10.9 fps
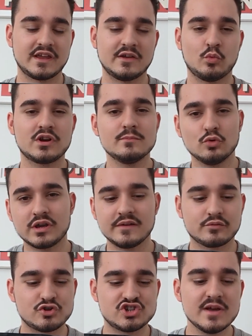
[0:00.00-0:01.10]
When I'm looking
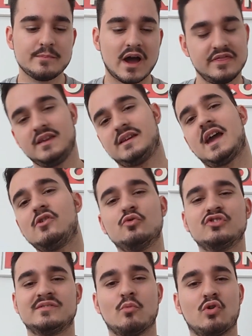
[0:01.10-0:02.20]
for a chip, I think
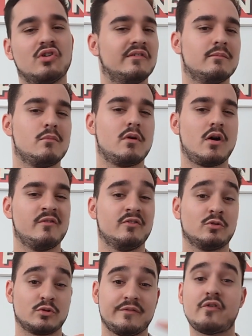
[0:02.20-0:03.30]
Kettle is more of a
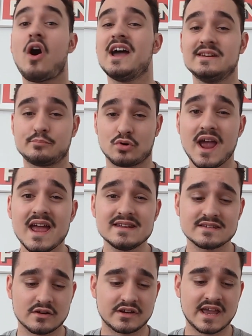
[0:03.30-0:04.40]
refined
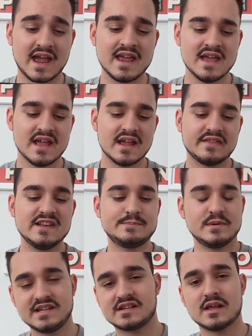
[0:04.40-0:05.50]
brand, okay? This
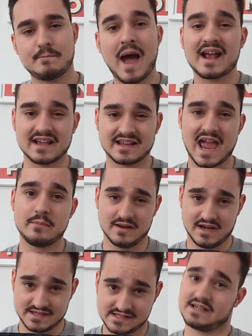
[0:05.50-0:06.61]
particular packet came in
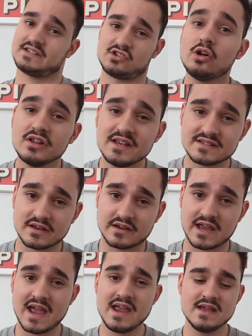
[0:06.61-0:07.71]
at $6,
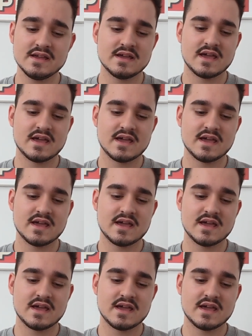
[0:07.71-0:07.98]
okay?